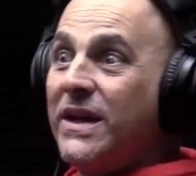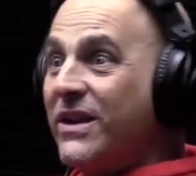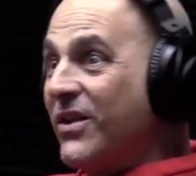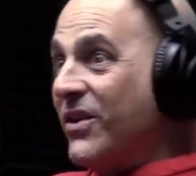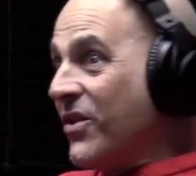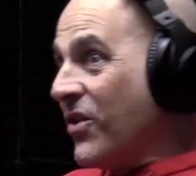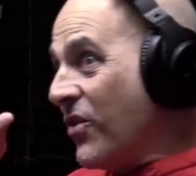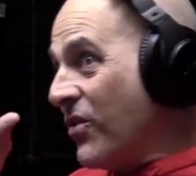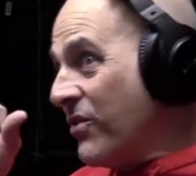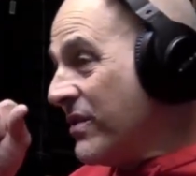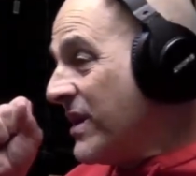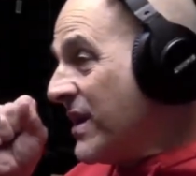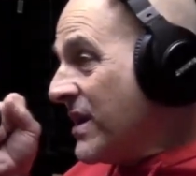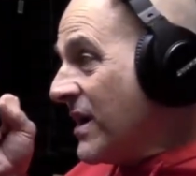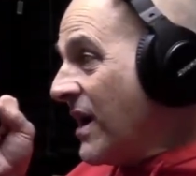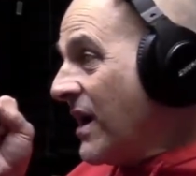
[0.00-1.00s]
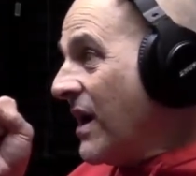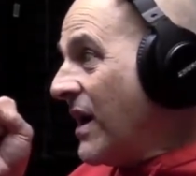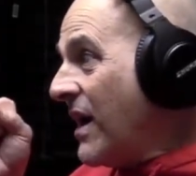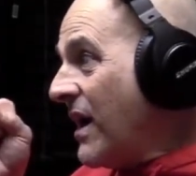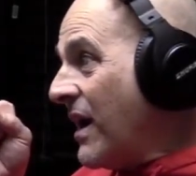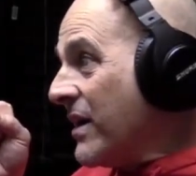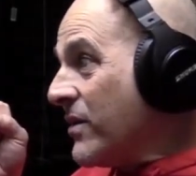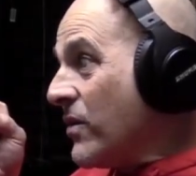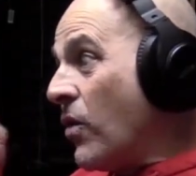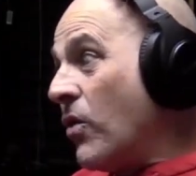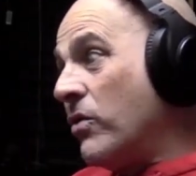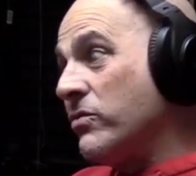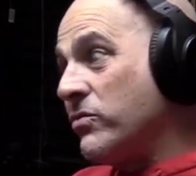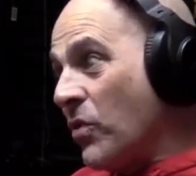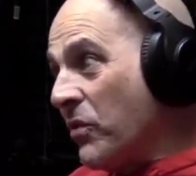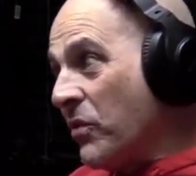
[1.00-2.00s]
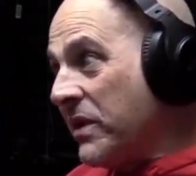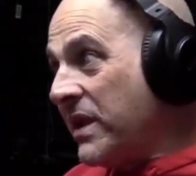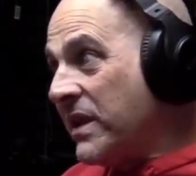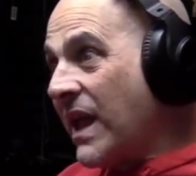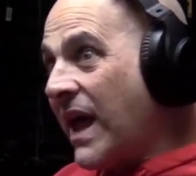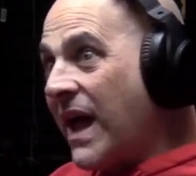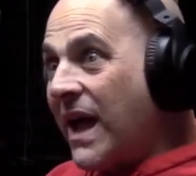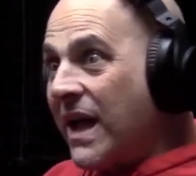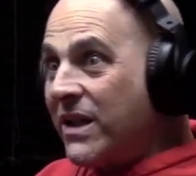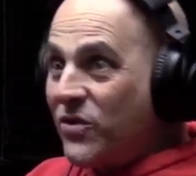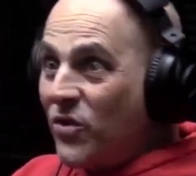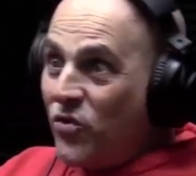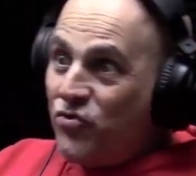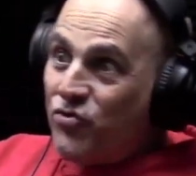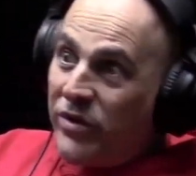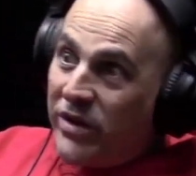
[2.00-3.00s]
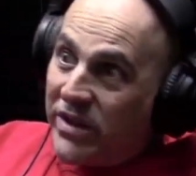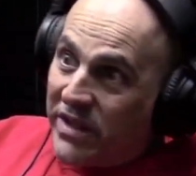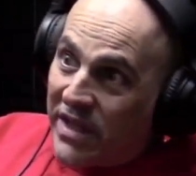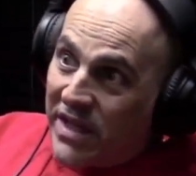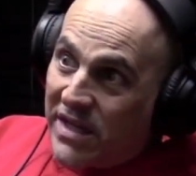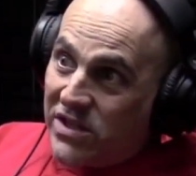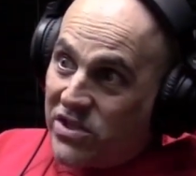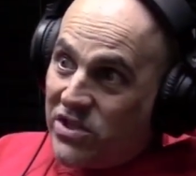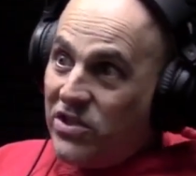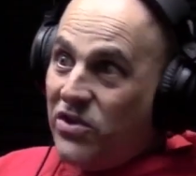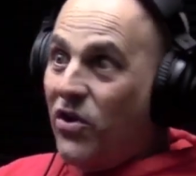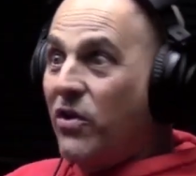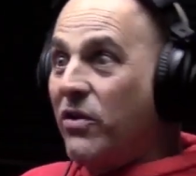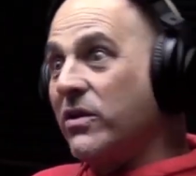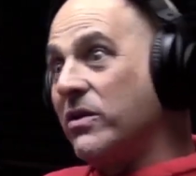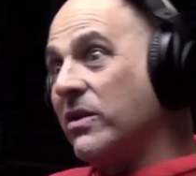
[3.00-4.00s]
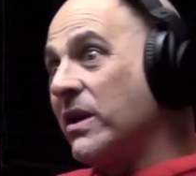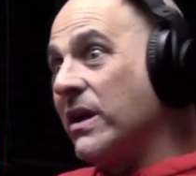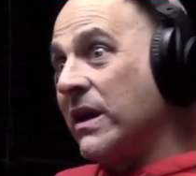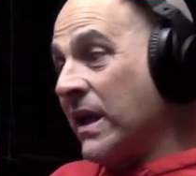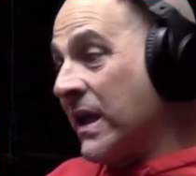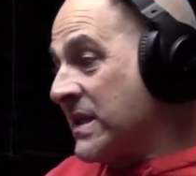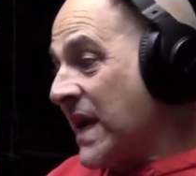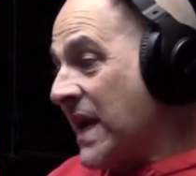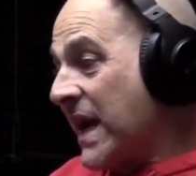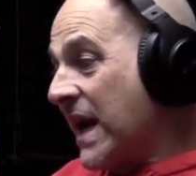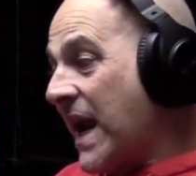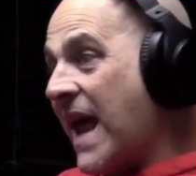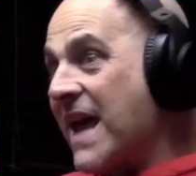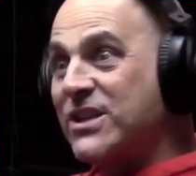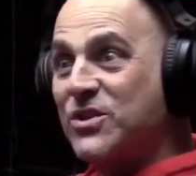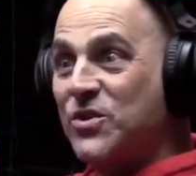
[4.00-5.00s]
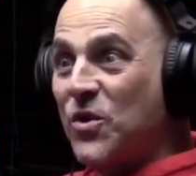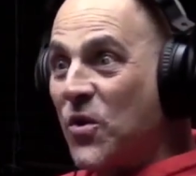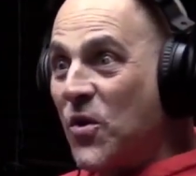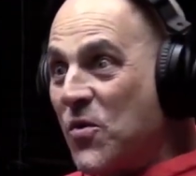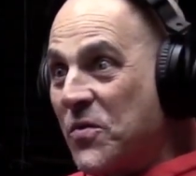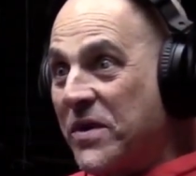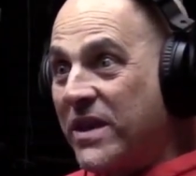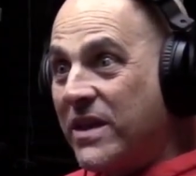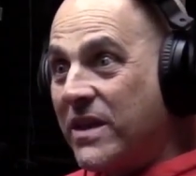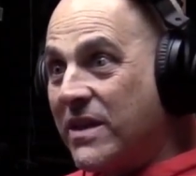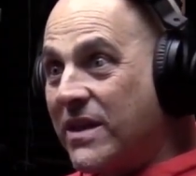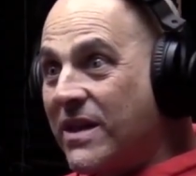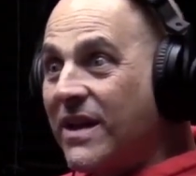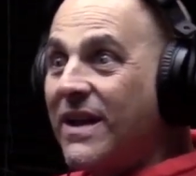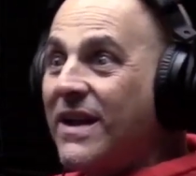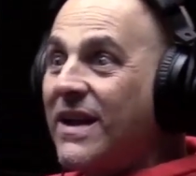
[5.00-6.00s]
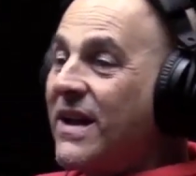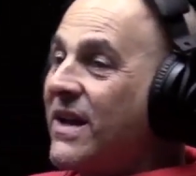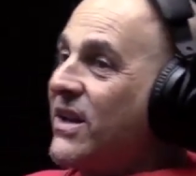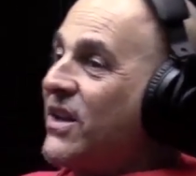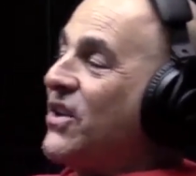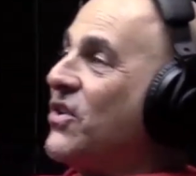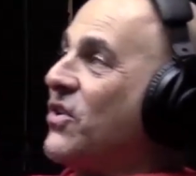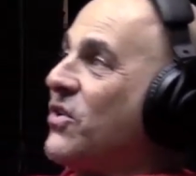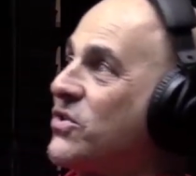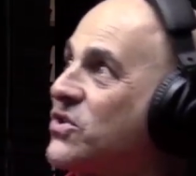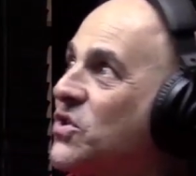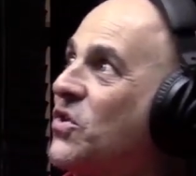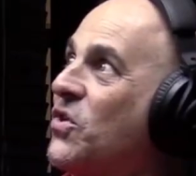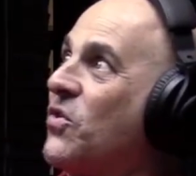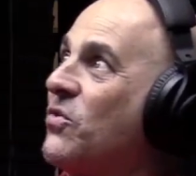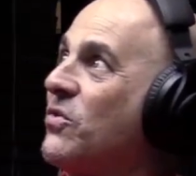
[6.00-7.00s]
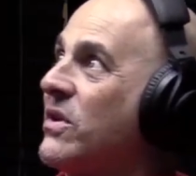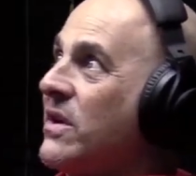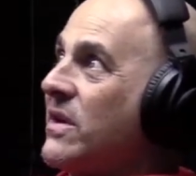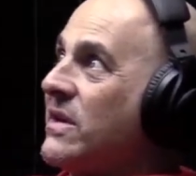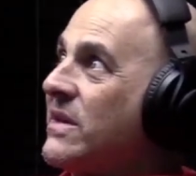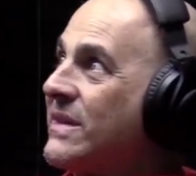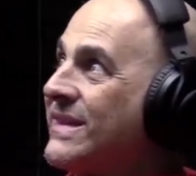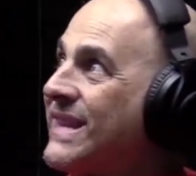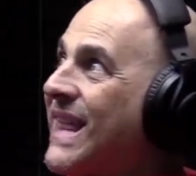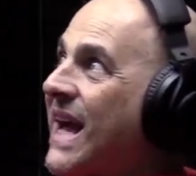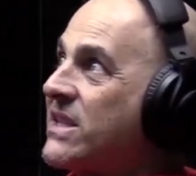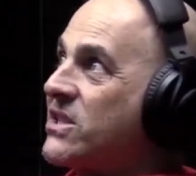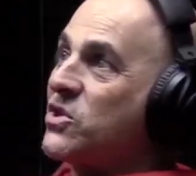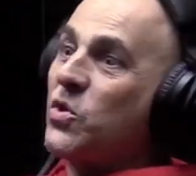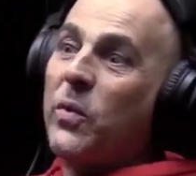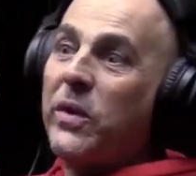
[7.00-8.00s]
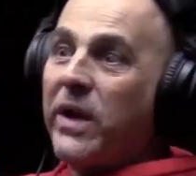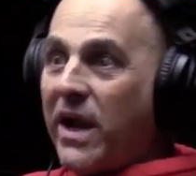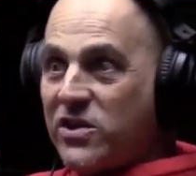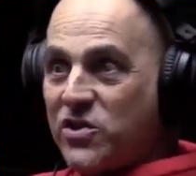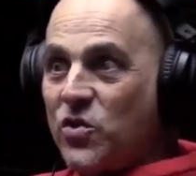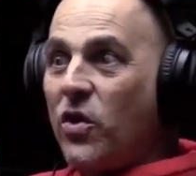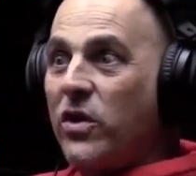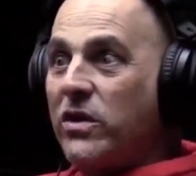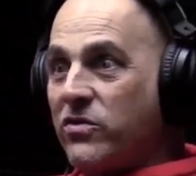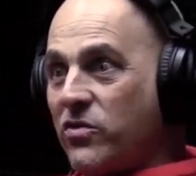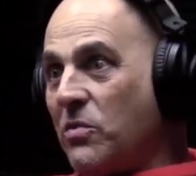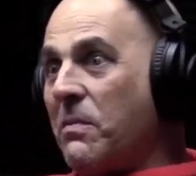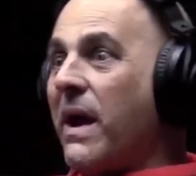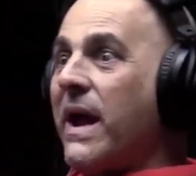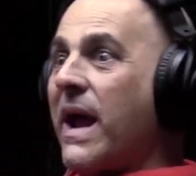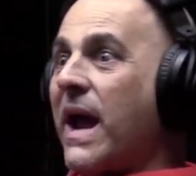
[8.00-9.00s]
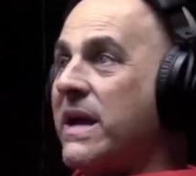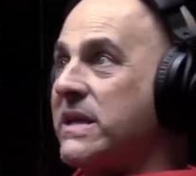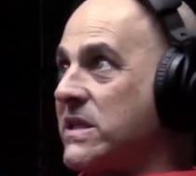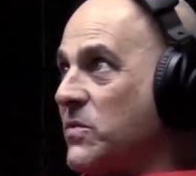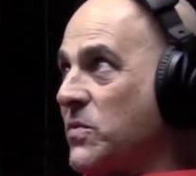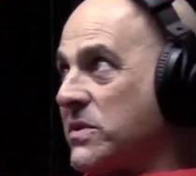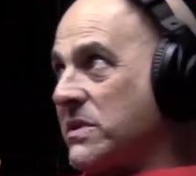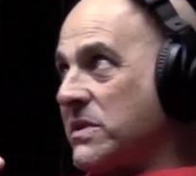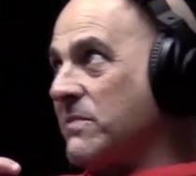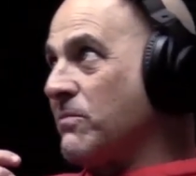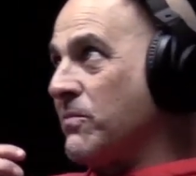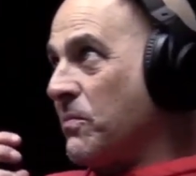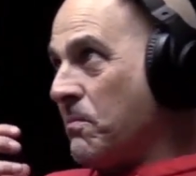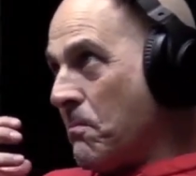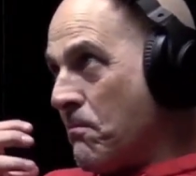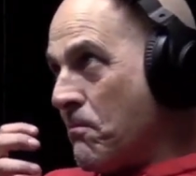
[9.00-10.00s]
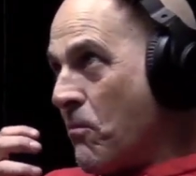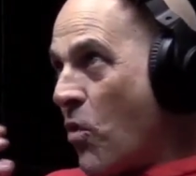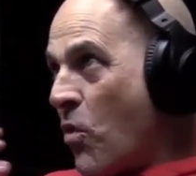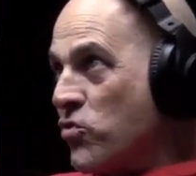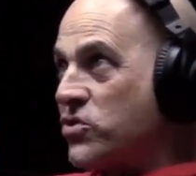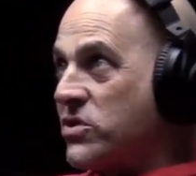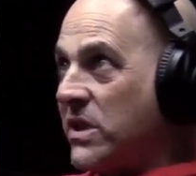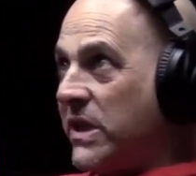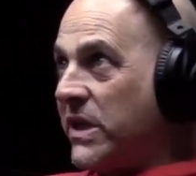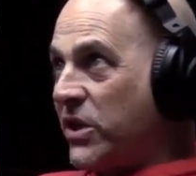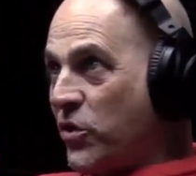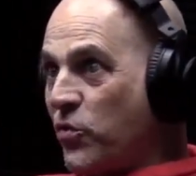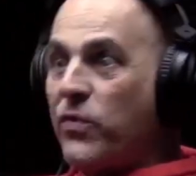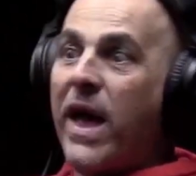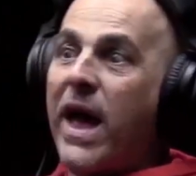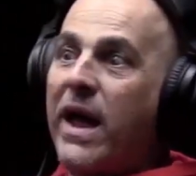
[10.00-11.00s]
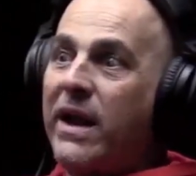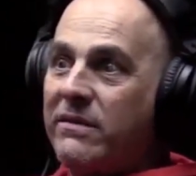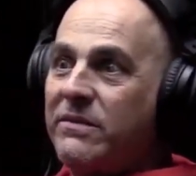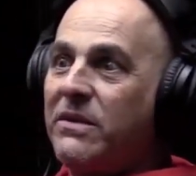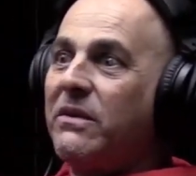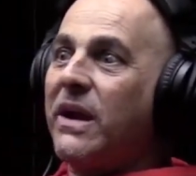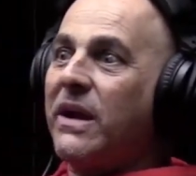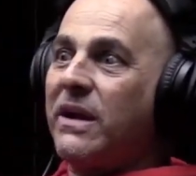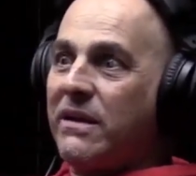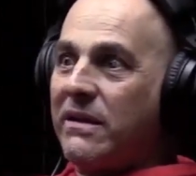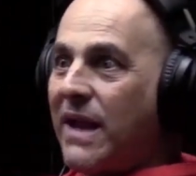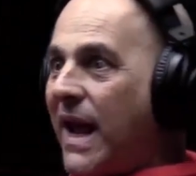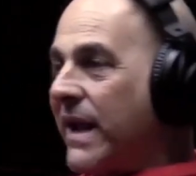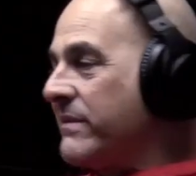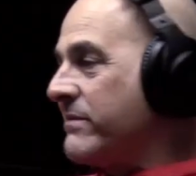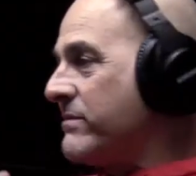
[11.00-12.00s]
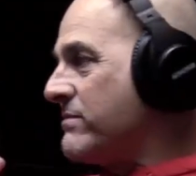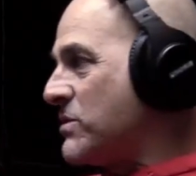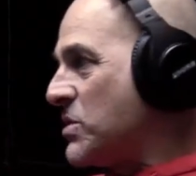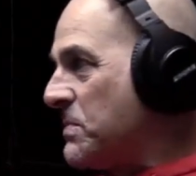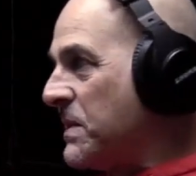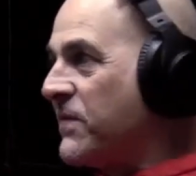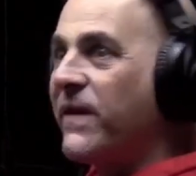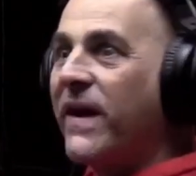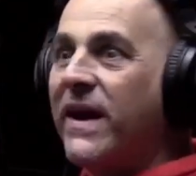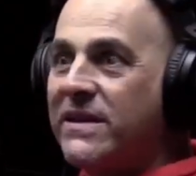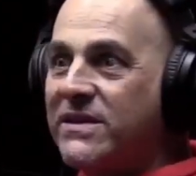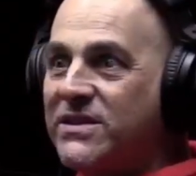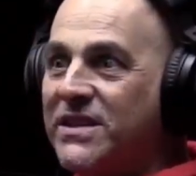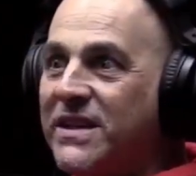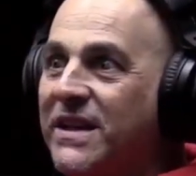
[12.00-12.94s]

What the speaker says: Don't eat that, don't drink this, it's got to last the whole week. So that's the way I saw it. Through my eyes, it was mostly through that, right? Not to be fancy.